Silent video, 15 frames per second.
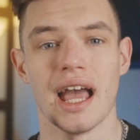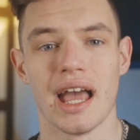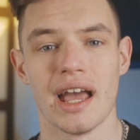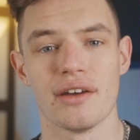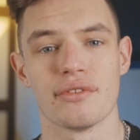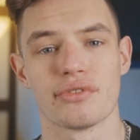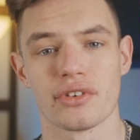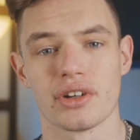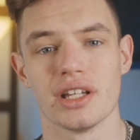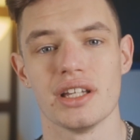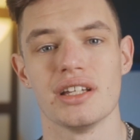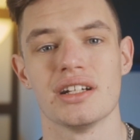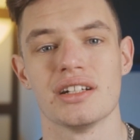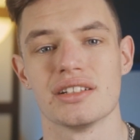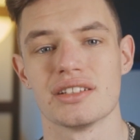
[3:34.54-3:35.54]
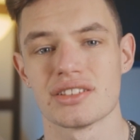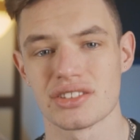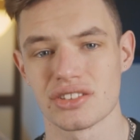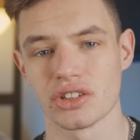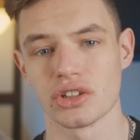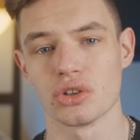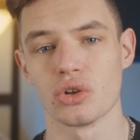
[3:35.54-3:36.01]
every
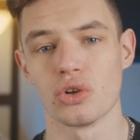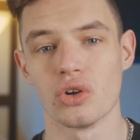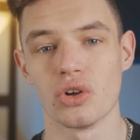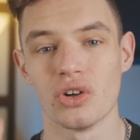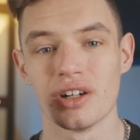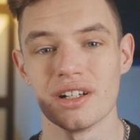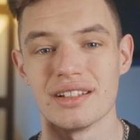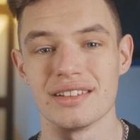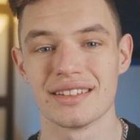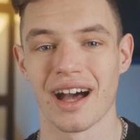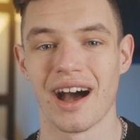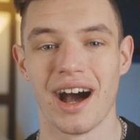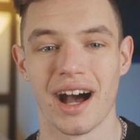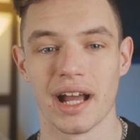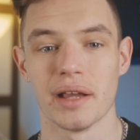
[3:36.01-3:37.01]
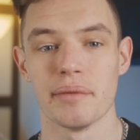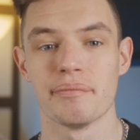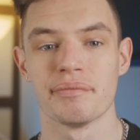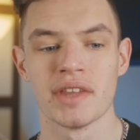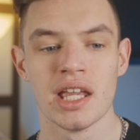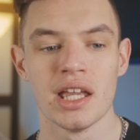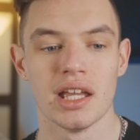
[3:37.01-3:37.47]
single time.
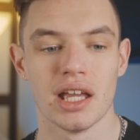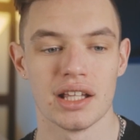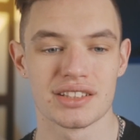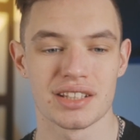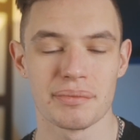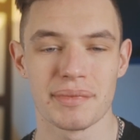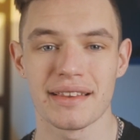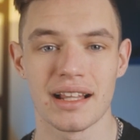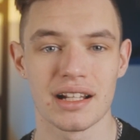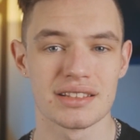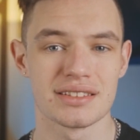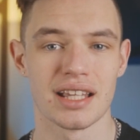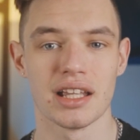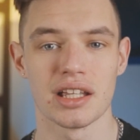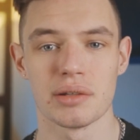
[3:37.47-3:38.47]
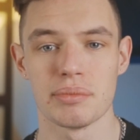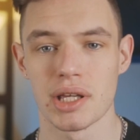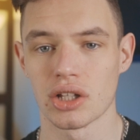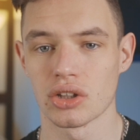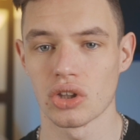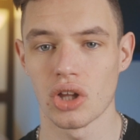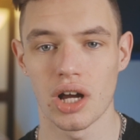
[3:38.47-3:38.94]
It's something that has taken me
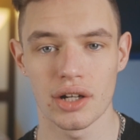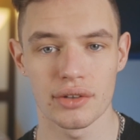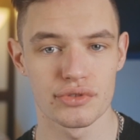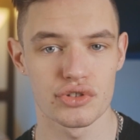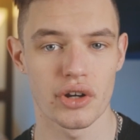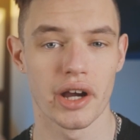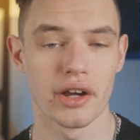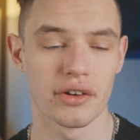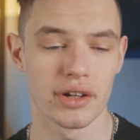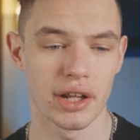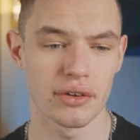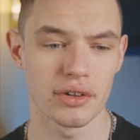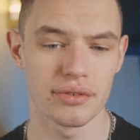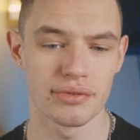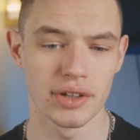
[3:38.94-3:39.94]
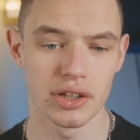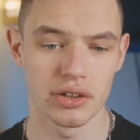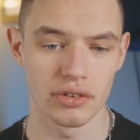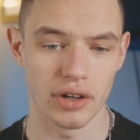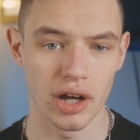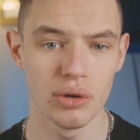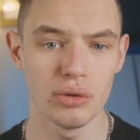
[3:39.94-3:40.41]
a lot of trial and error to
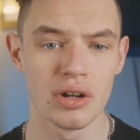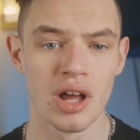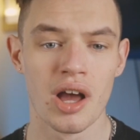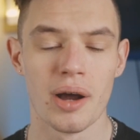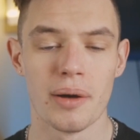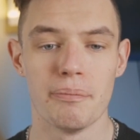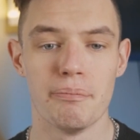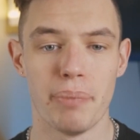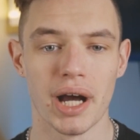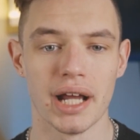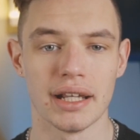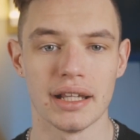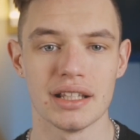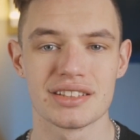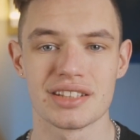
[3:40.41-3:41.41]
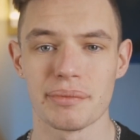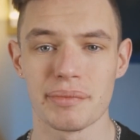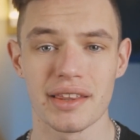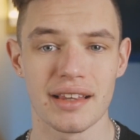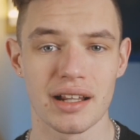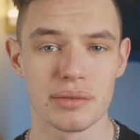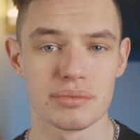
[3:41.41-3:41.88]
figure out, but it's
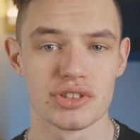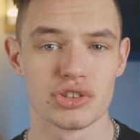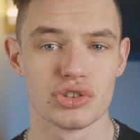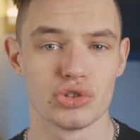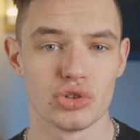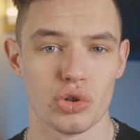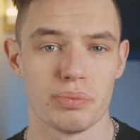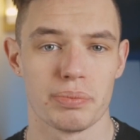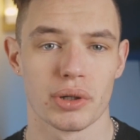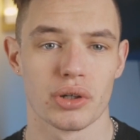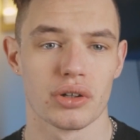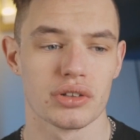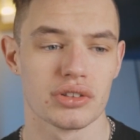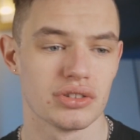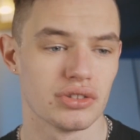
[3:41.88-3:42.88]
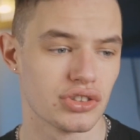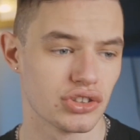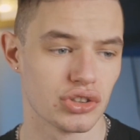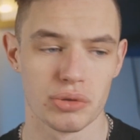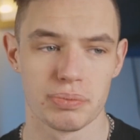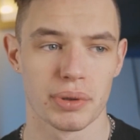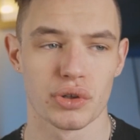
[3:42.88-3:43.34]
something that I'm super,
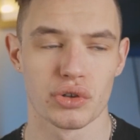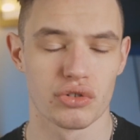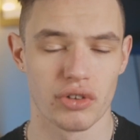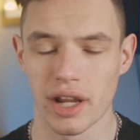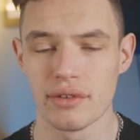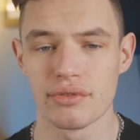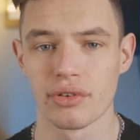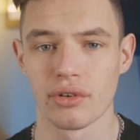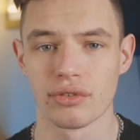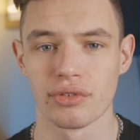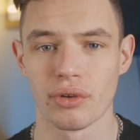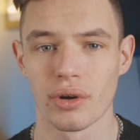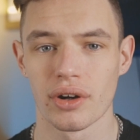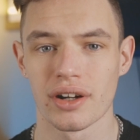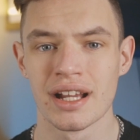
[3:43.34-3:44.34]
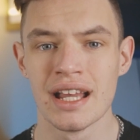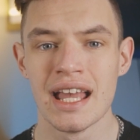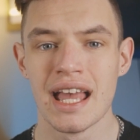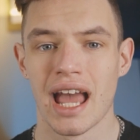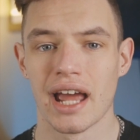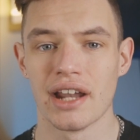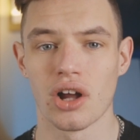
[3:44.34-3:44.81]
super grateful for.
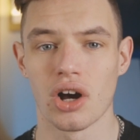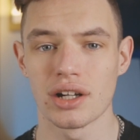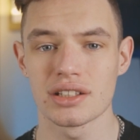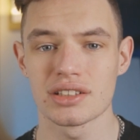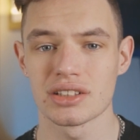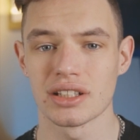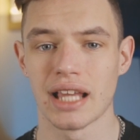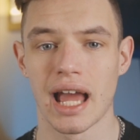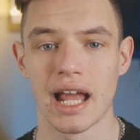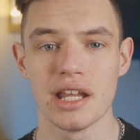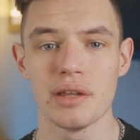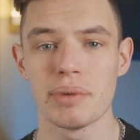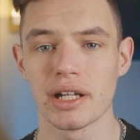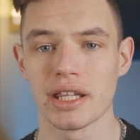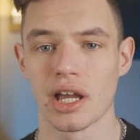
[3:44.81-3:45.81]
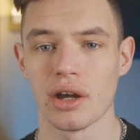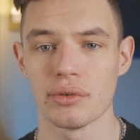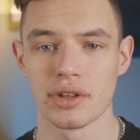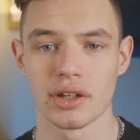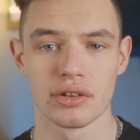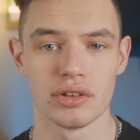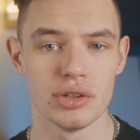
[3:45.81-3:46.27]
And honestly, anybody
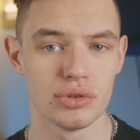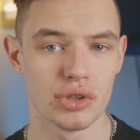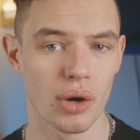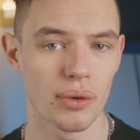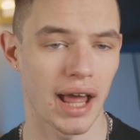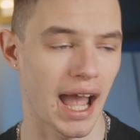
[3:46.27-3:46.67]
out there, you don't